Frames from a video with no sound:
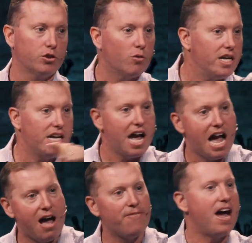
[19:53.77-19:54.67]

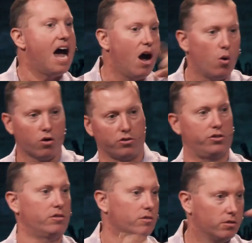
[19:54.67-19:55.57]
3.5
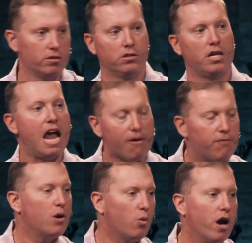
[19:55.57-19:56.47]
hours
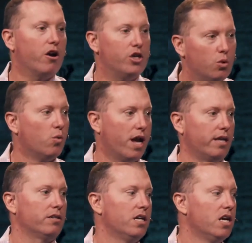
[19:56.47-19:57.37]
everywhere you went.